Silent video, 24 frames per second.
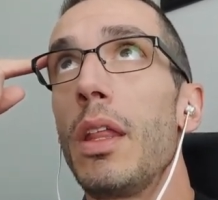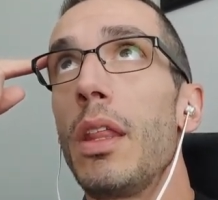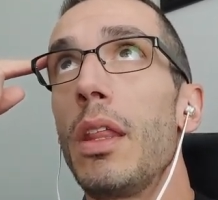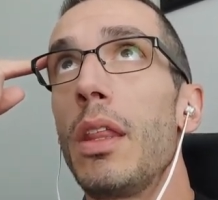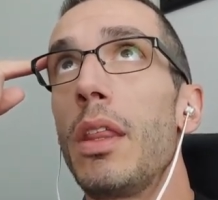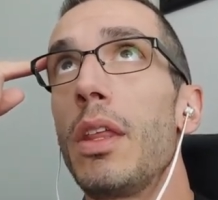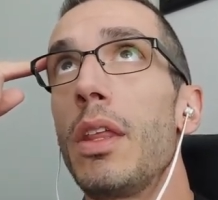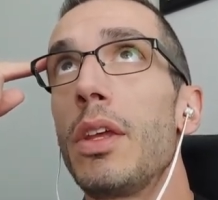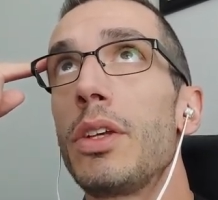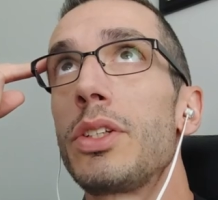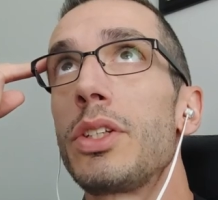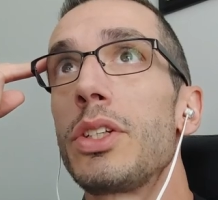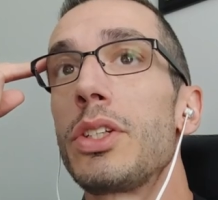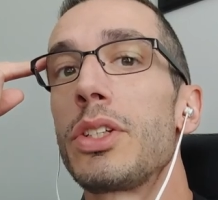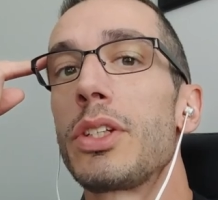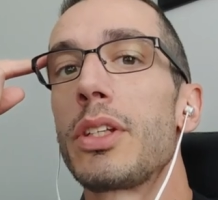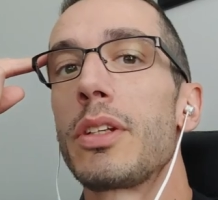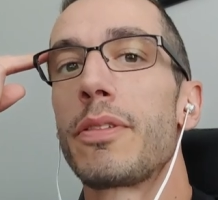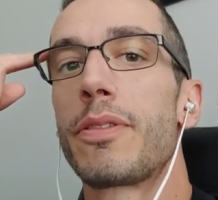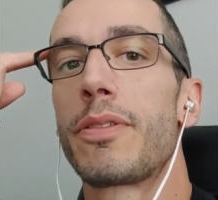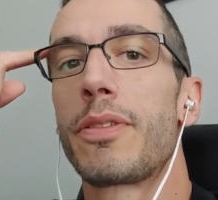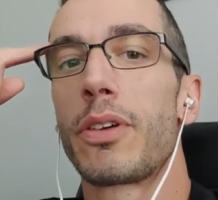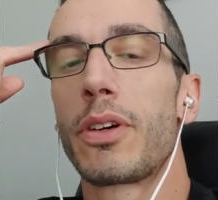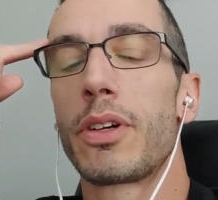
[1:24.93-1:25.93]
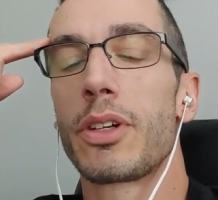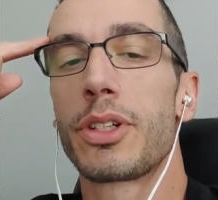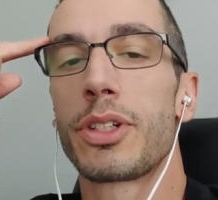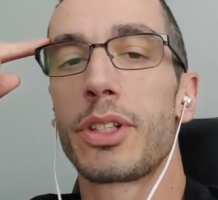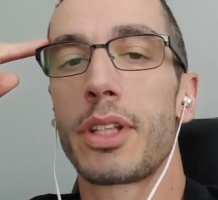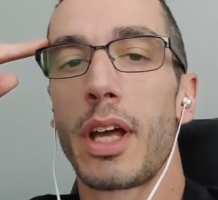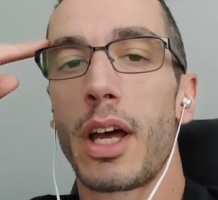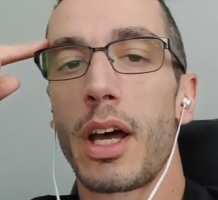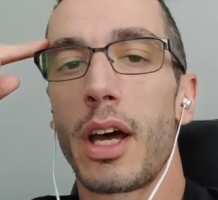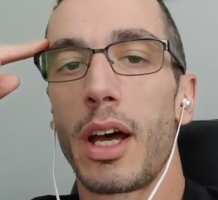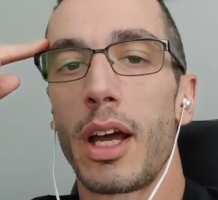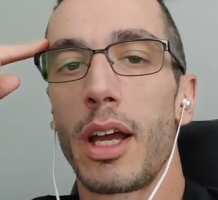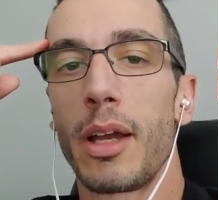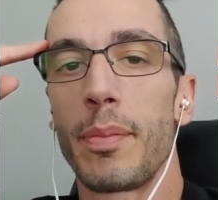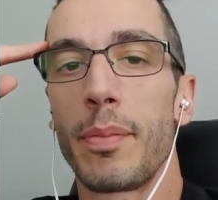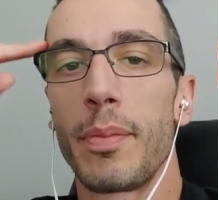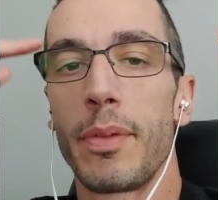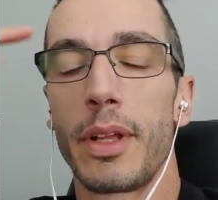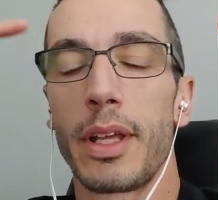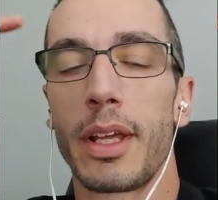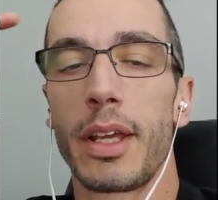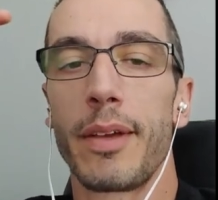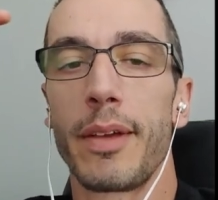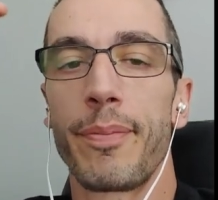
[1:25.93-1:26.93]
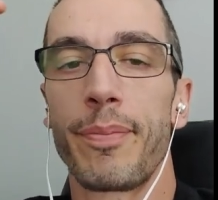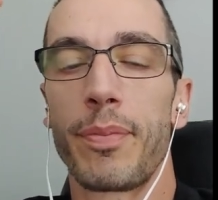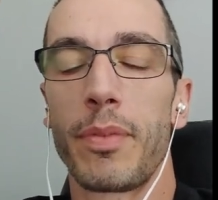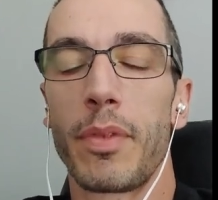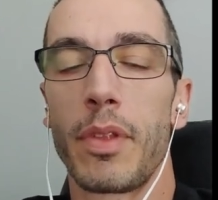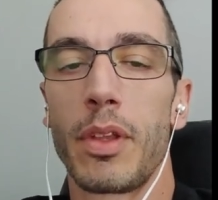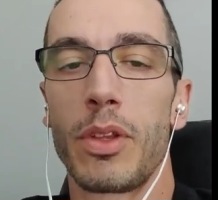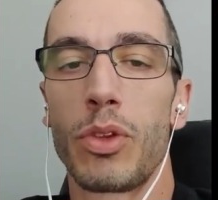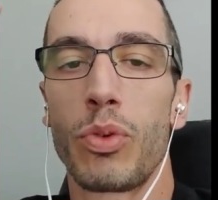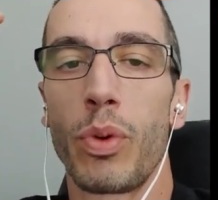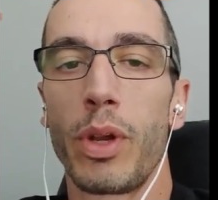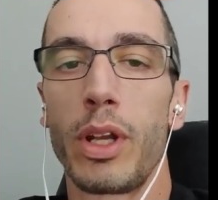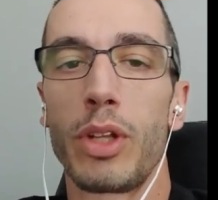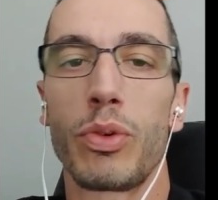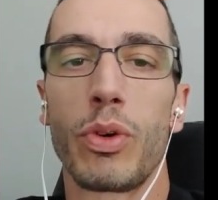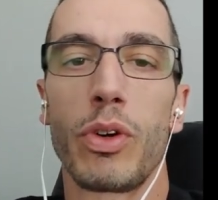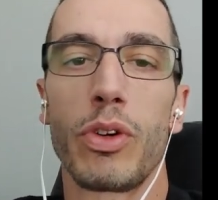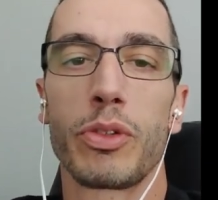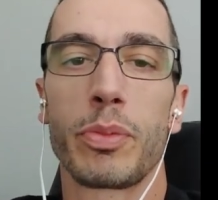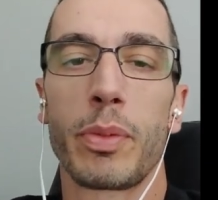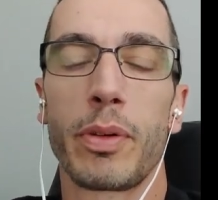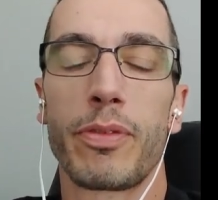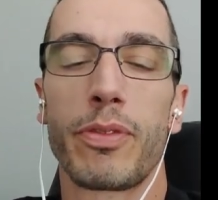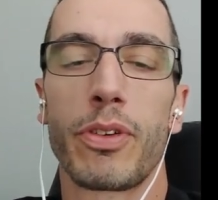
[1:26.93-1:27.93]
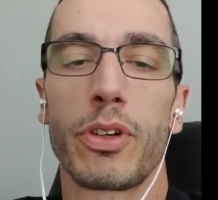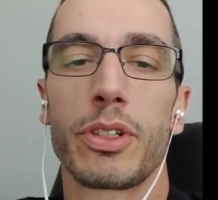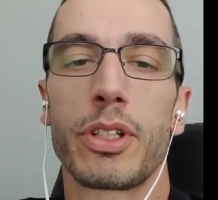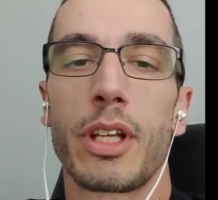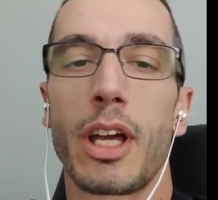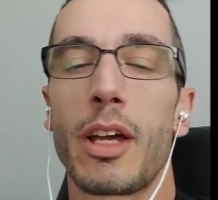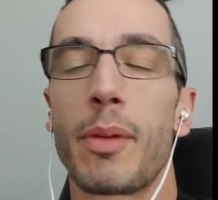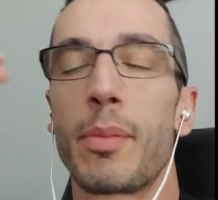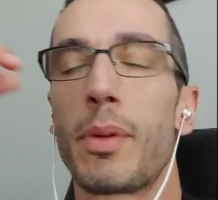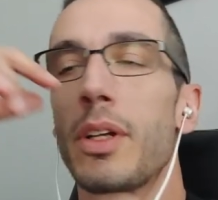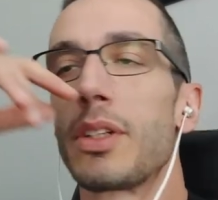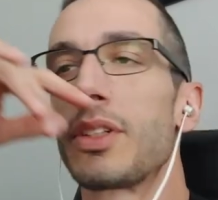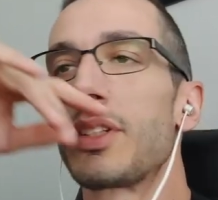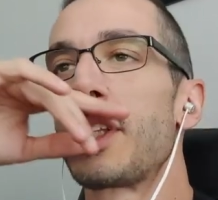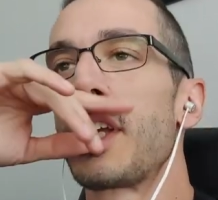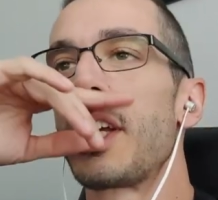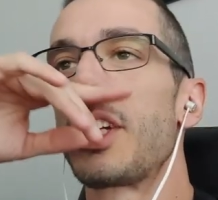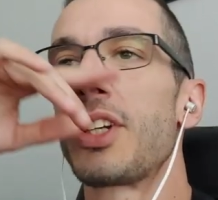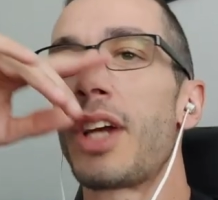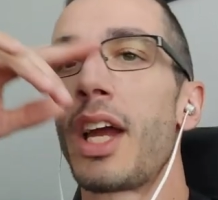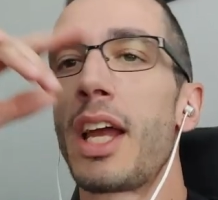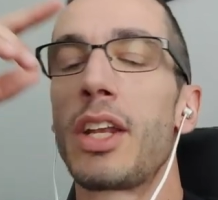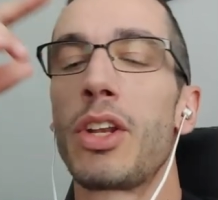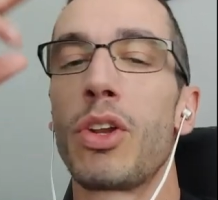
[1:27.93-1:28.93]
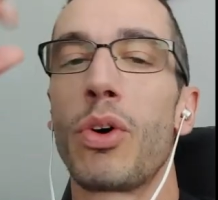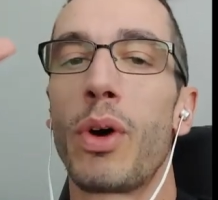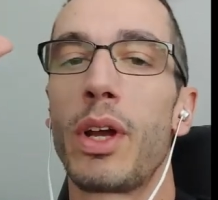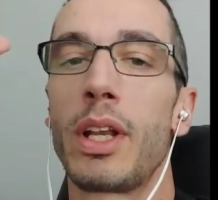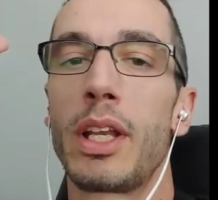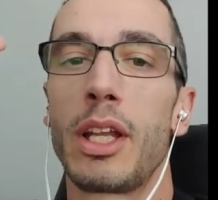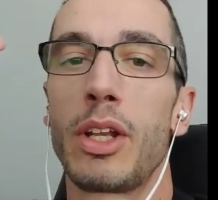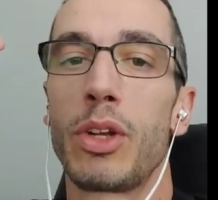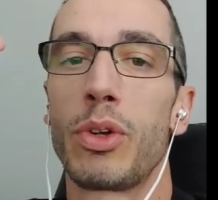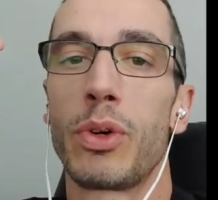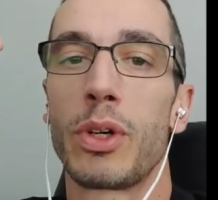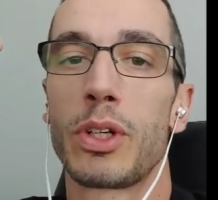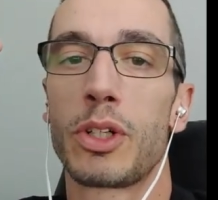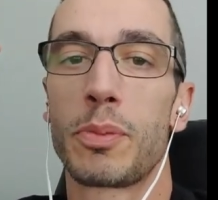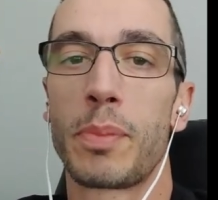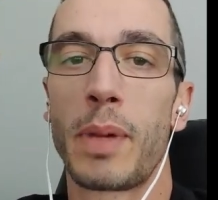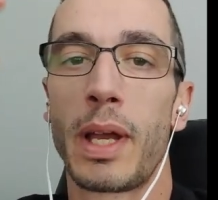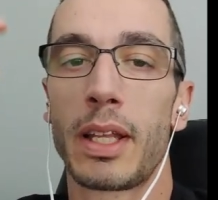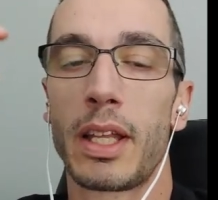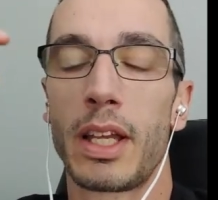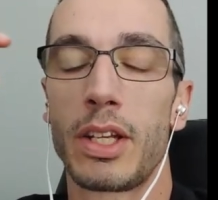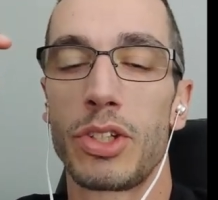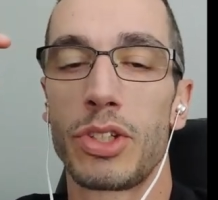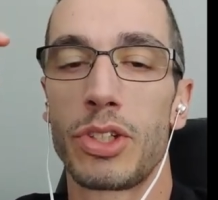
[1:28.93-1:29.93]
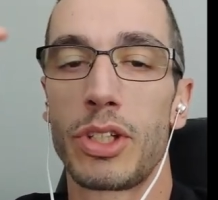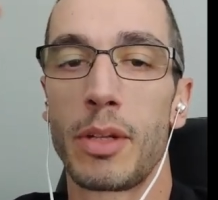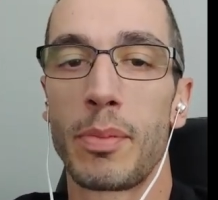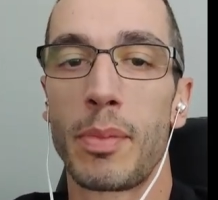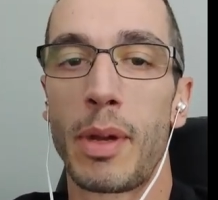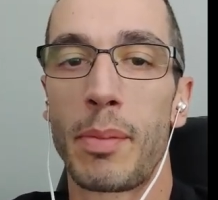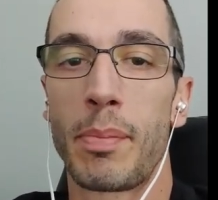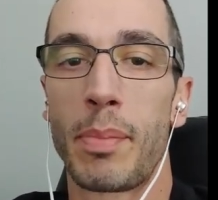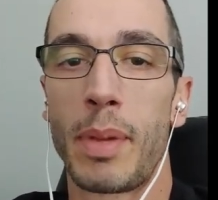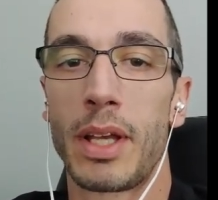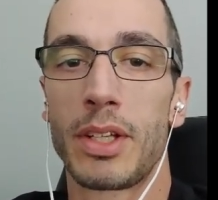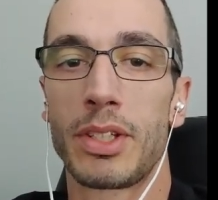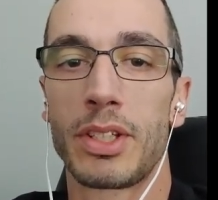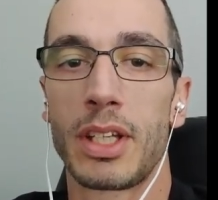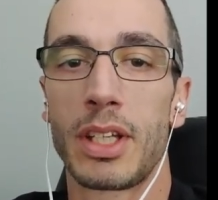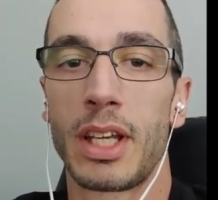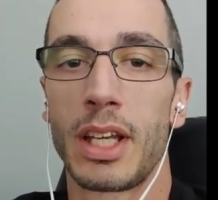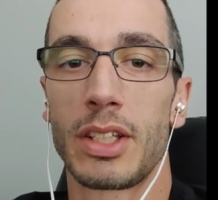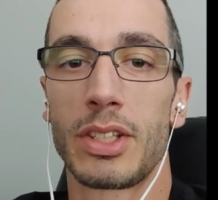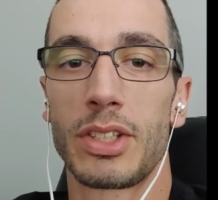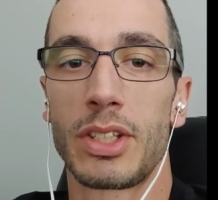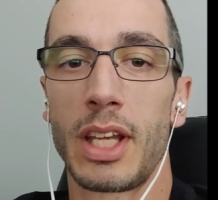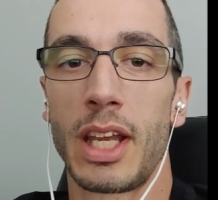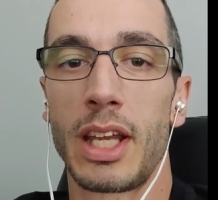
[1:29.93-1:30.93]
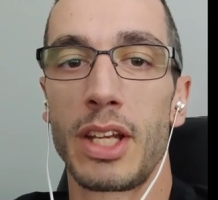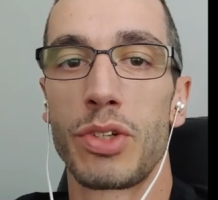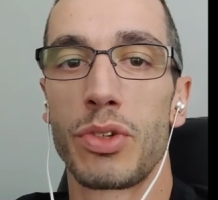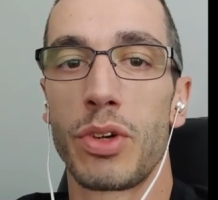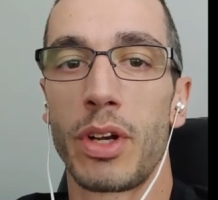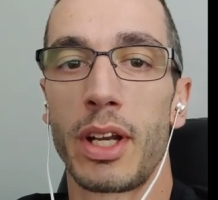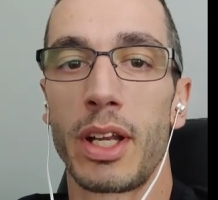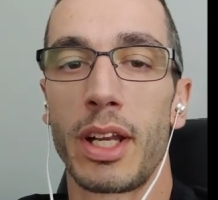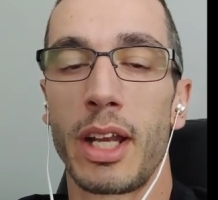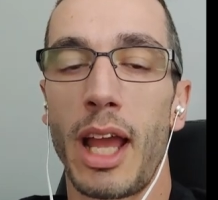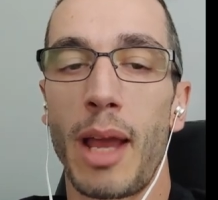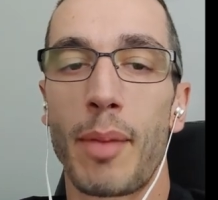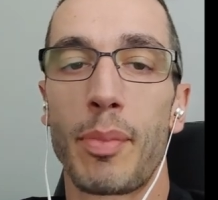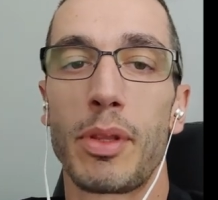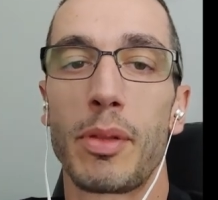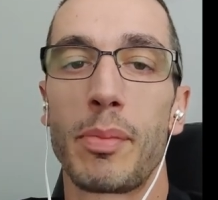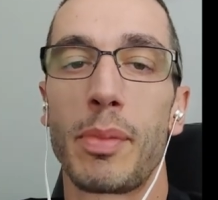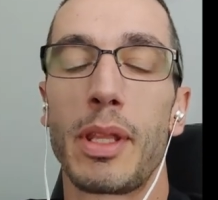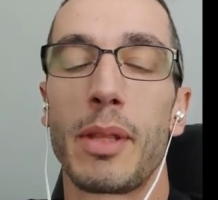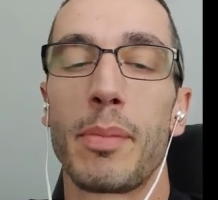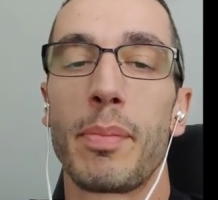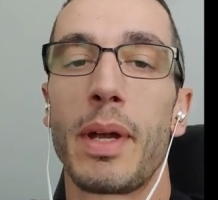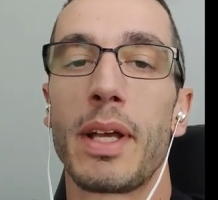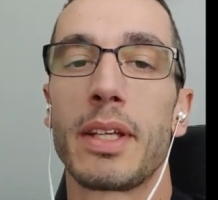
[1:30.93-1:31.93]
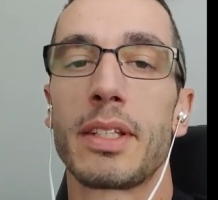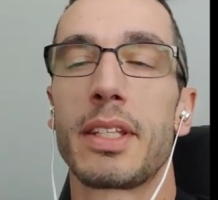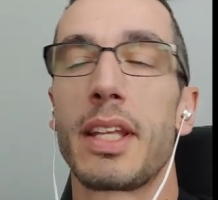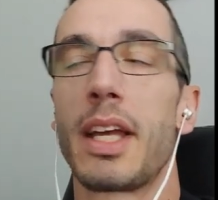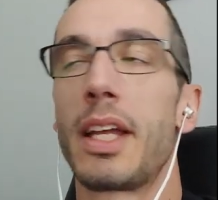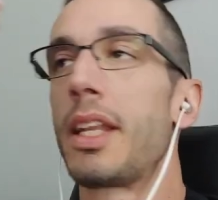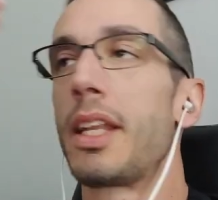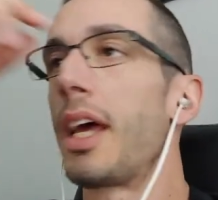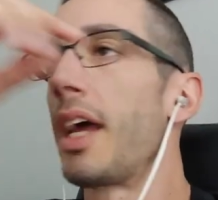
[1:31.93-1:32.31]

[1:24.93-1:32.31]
this is the first time, like 2012 was my first time on stage. I had no idea to expect. I just did my best to get stage ready and happened to be the best that